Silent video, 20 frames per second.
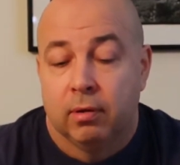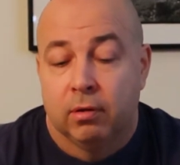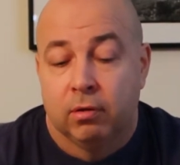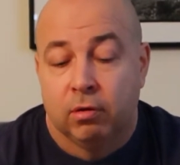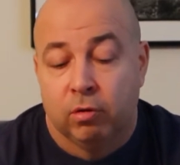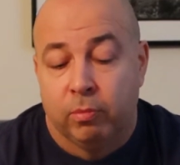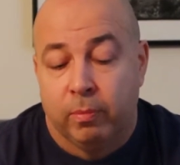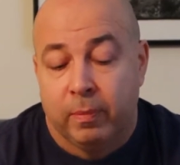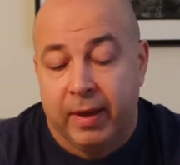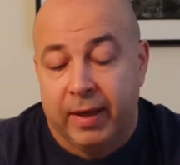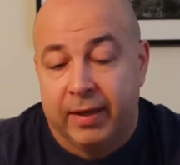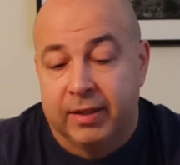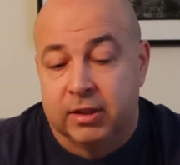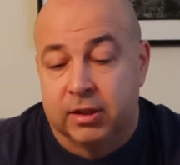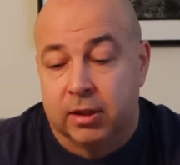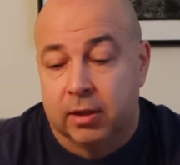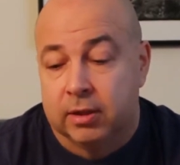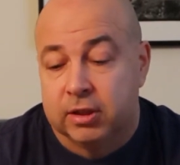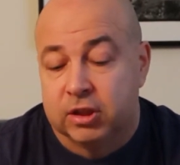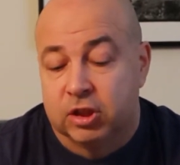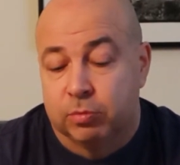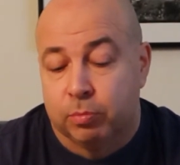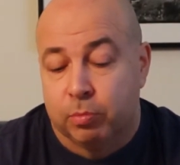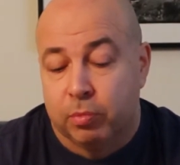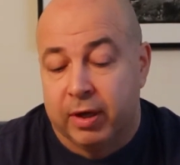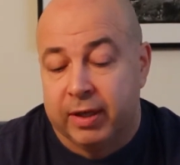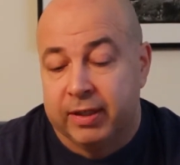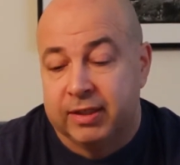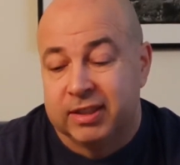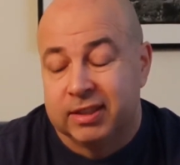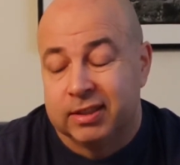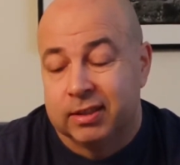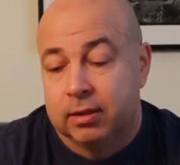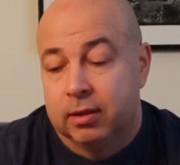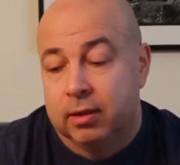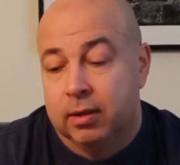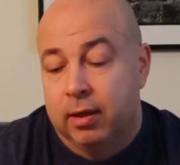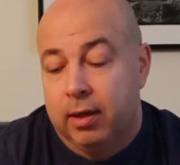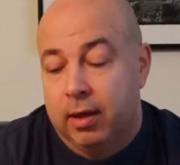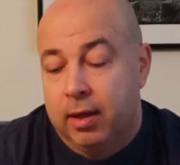2-page spreads,
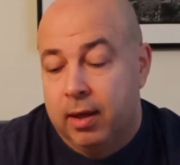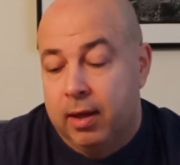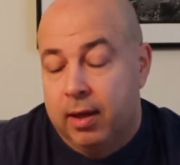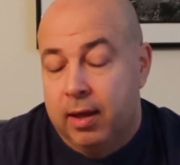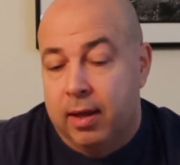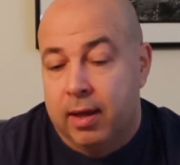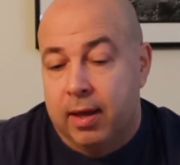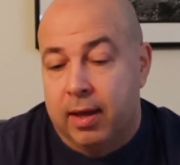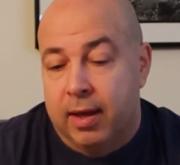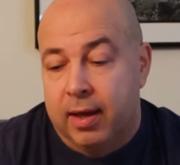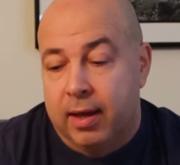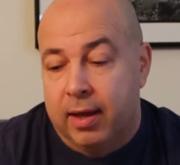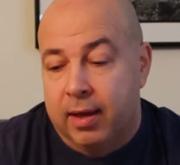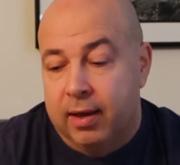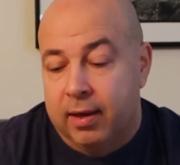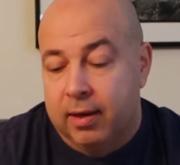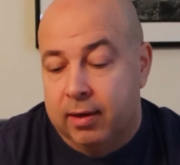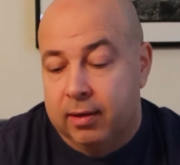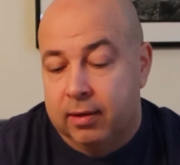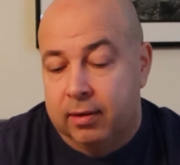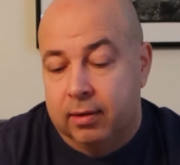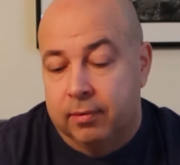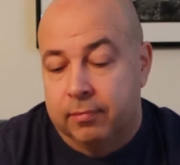and